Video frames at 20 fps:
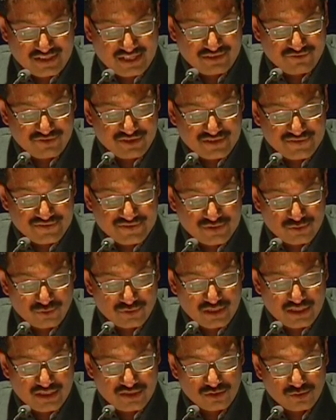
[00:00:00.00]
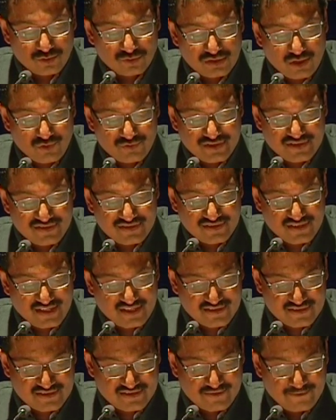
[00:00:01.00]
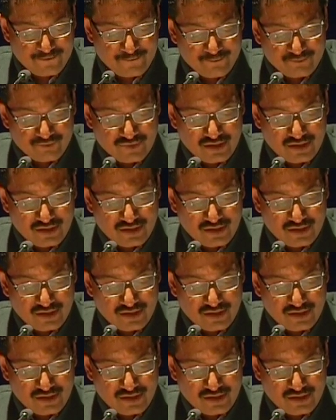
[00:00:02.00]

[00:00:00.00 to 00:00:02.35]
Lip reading: television story in 2006,